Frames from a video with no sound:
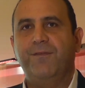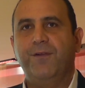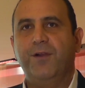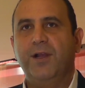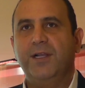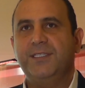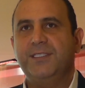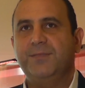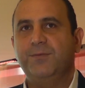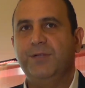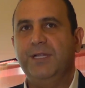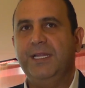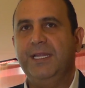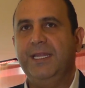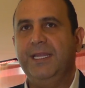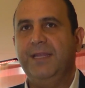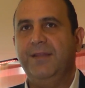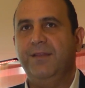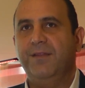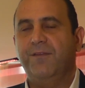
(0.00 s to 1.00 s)
For us,
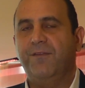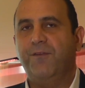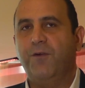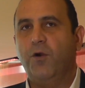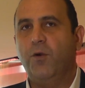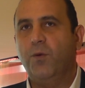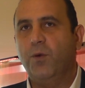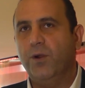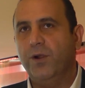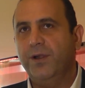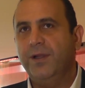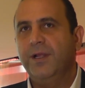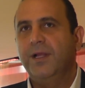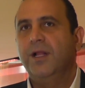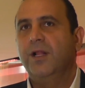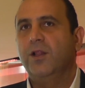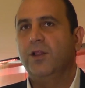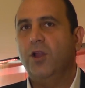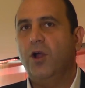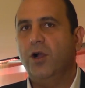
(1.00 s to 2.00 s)
really the forward
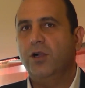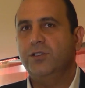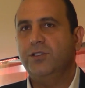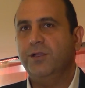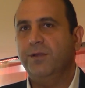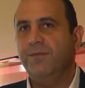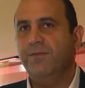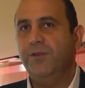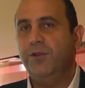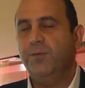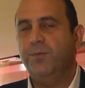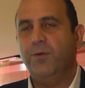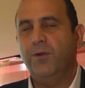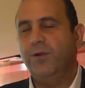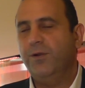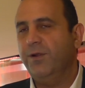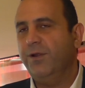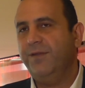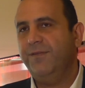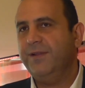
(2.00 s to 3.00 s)
long-term
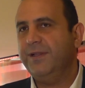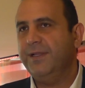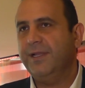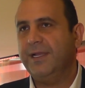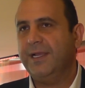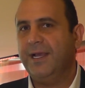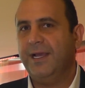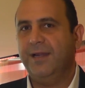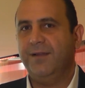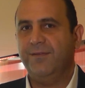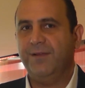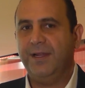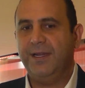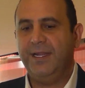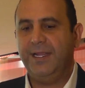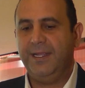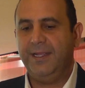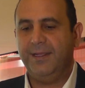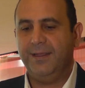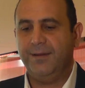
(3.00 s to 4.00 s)
viewpoint, or even kind of
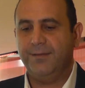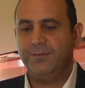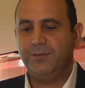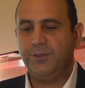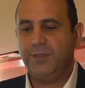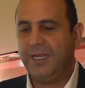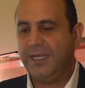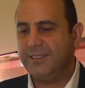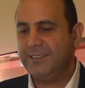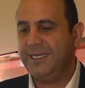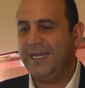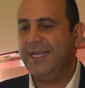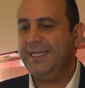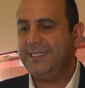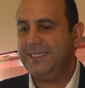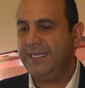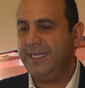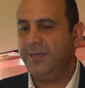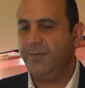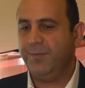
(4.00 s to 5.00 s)

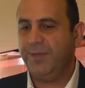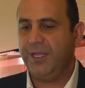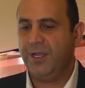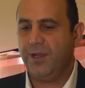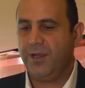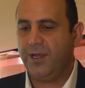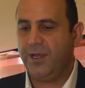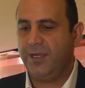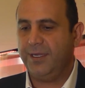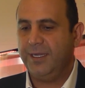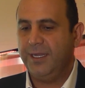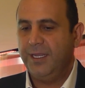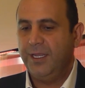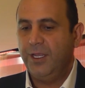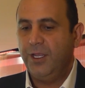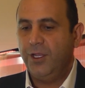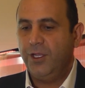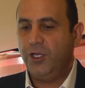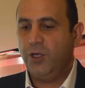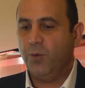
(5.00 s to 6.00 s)
2018 and beyond,
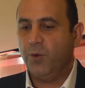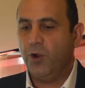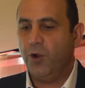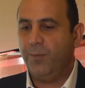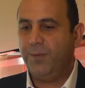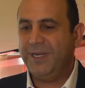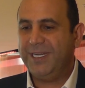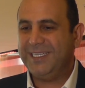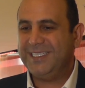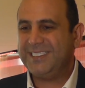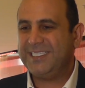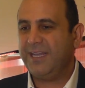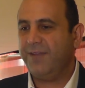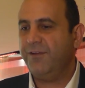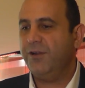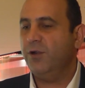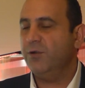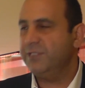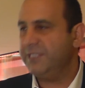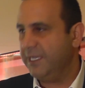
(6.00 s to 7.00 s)
we're opening
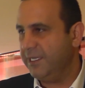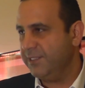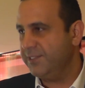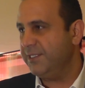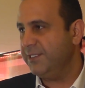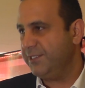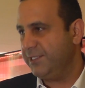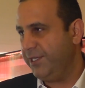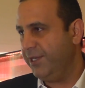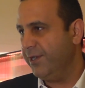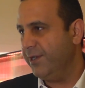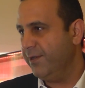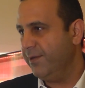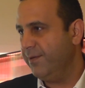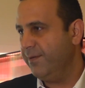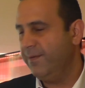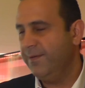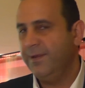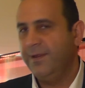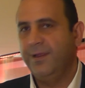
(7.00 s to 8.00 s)
7 hotels this year.
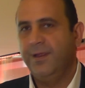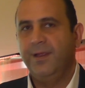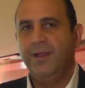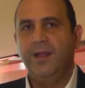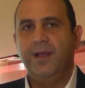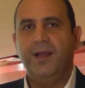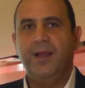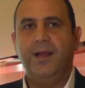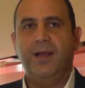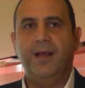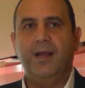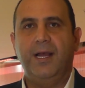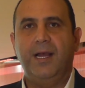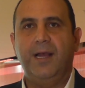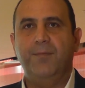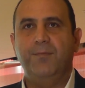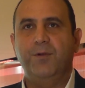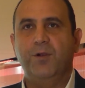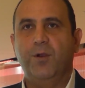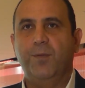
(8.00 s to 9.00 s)

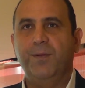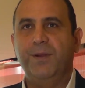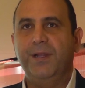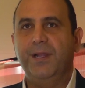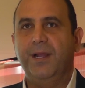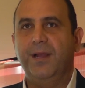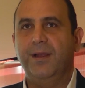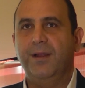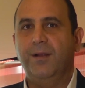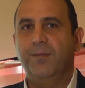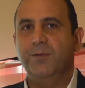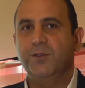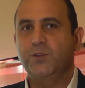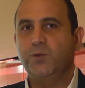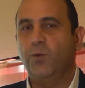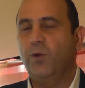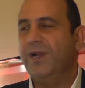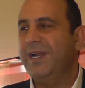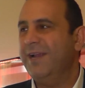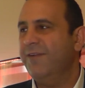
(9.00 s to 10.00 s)
We're opening
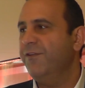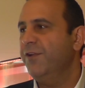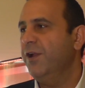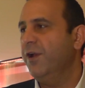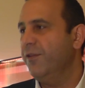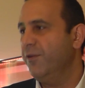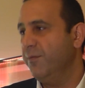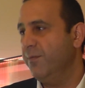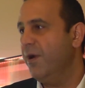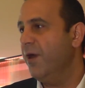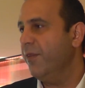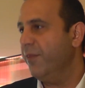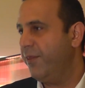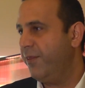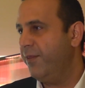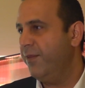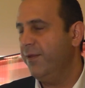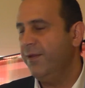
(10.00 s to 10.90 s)
almost 1 every other month.